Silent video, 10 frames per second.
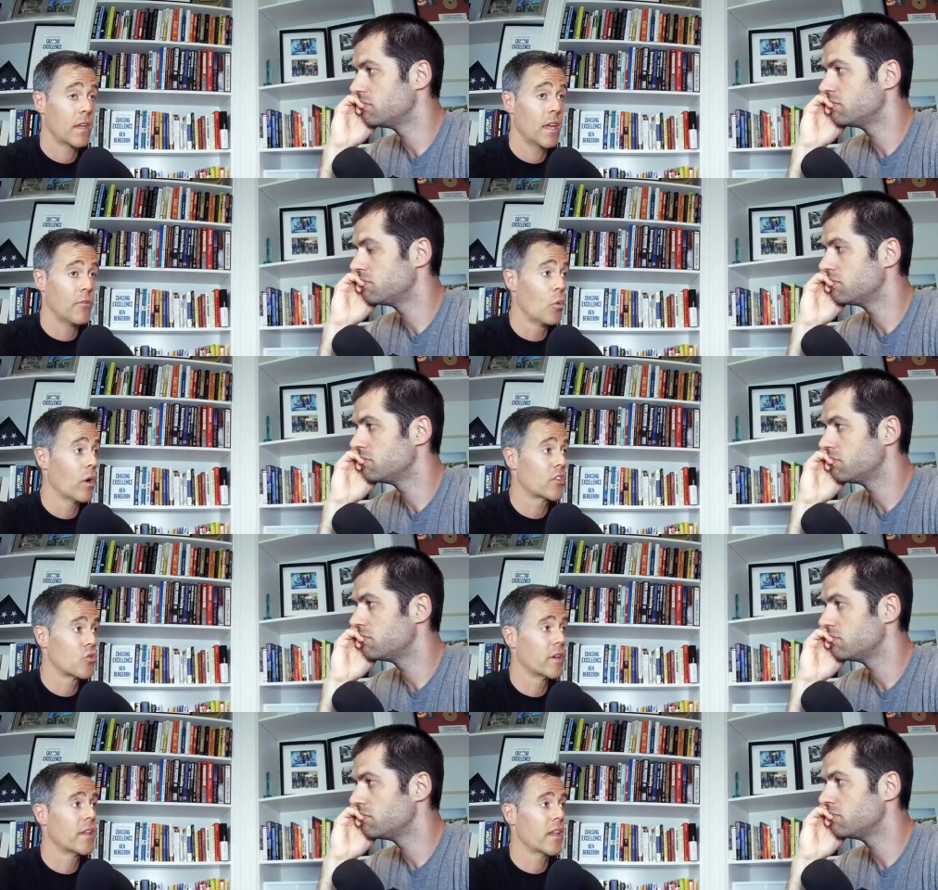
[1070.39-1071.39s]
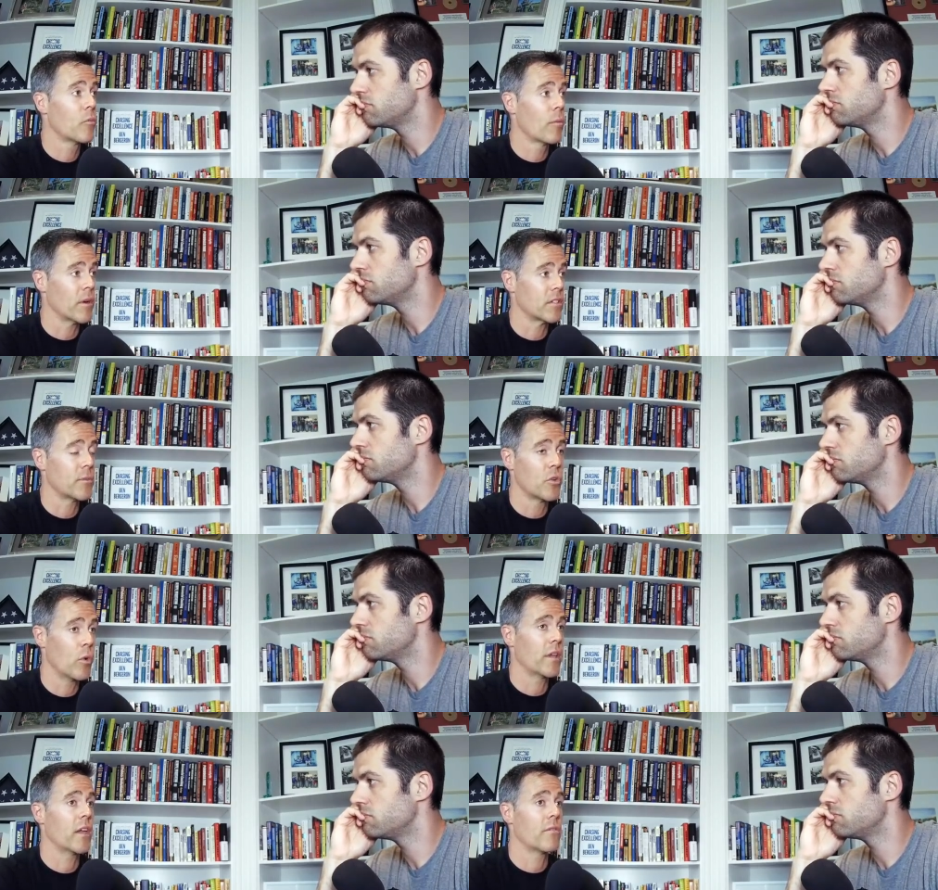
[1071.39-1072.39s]
Speaker 1: If you want to string together more muscle ups, you
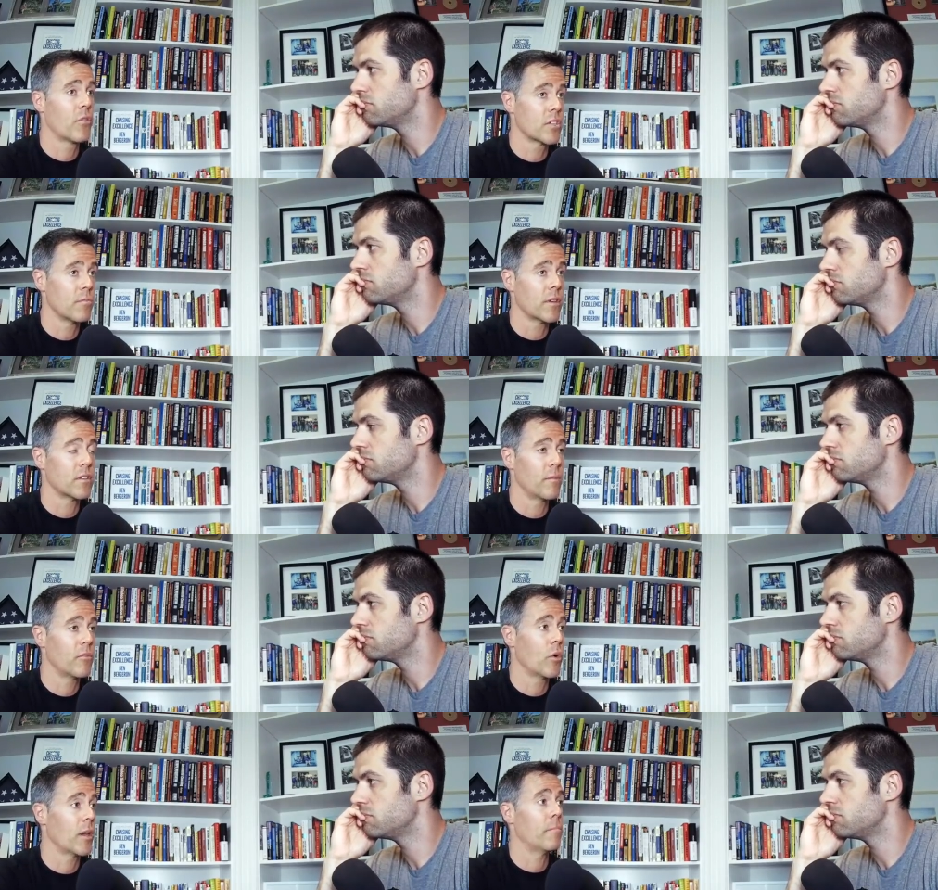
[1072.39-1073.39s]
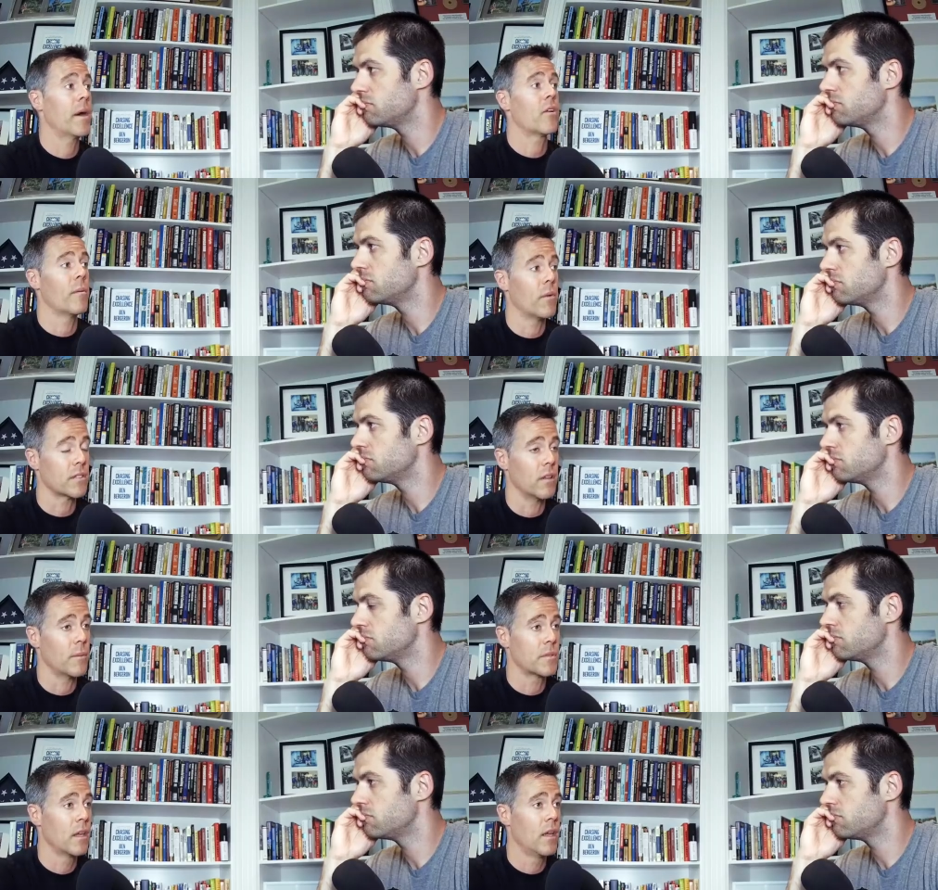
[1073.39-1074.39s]
want to get your first muscle up. If you want to get better at muscle
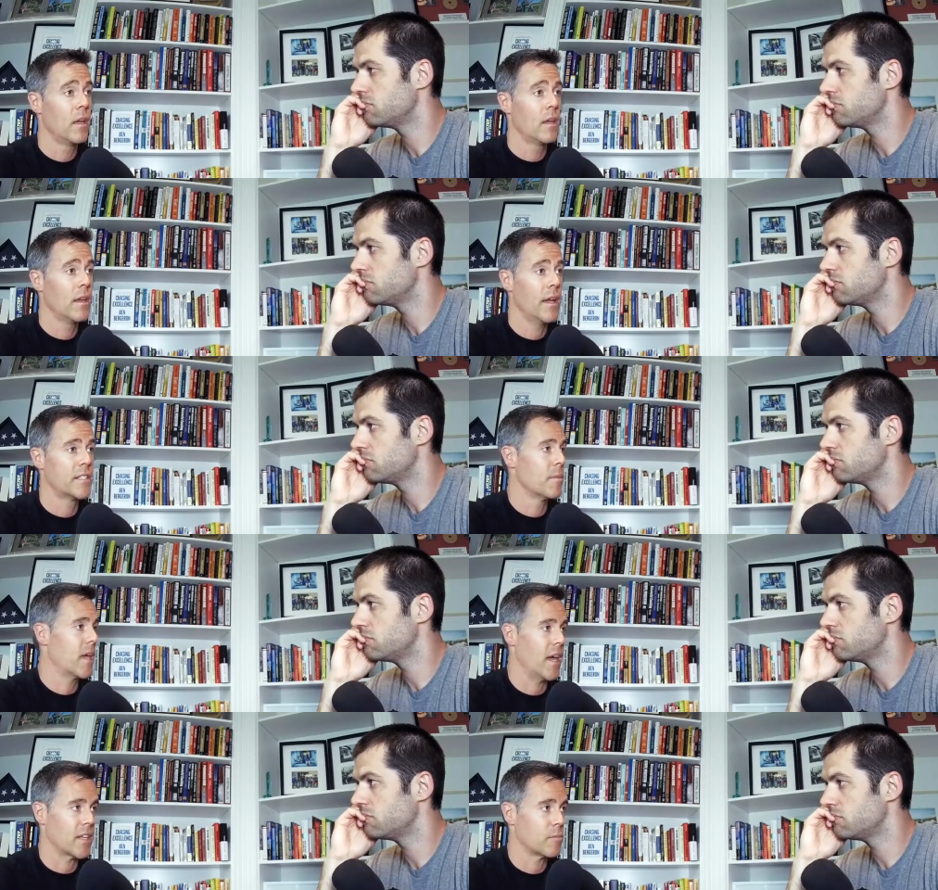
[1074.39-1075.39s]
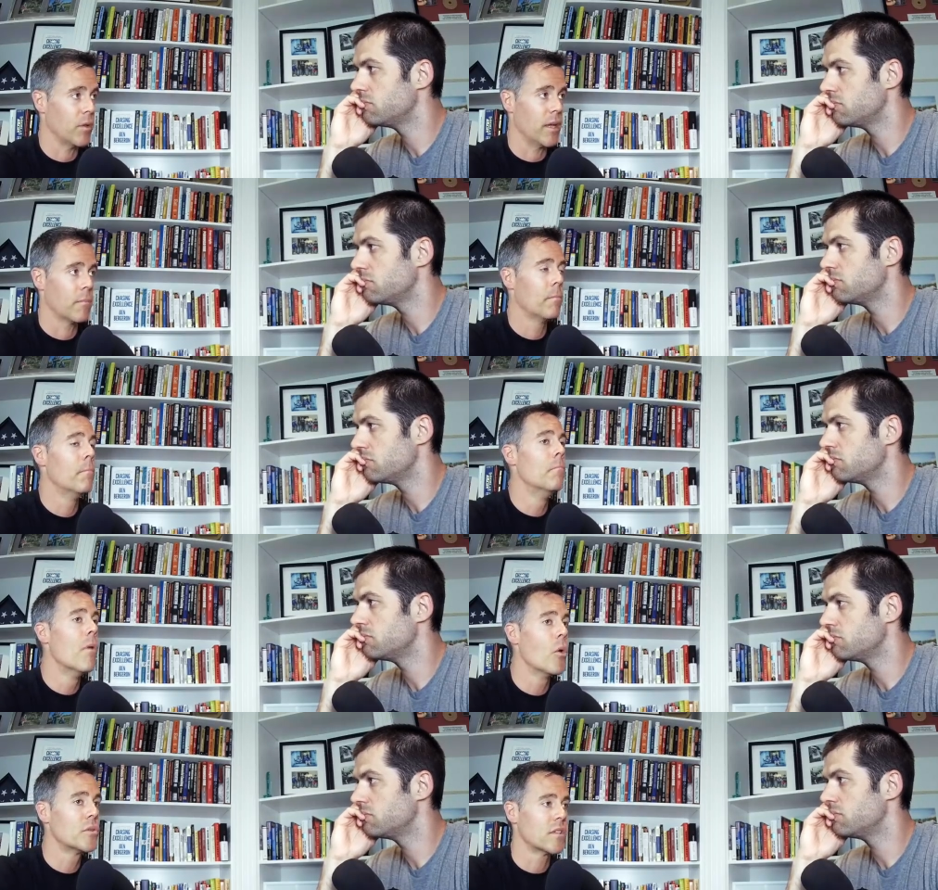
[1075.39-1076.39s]
ups it's a mechanics play
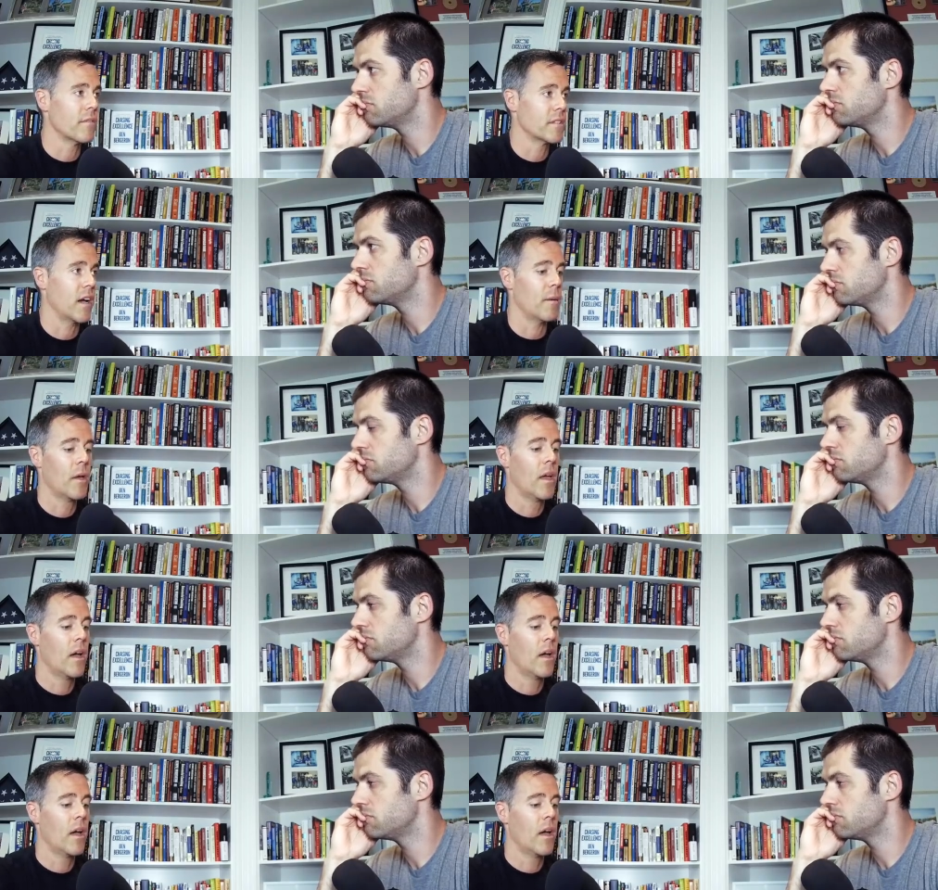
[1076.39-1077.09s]
most of the time.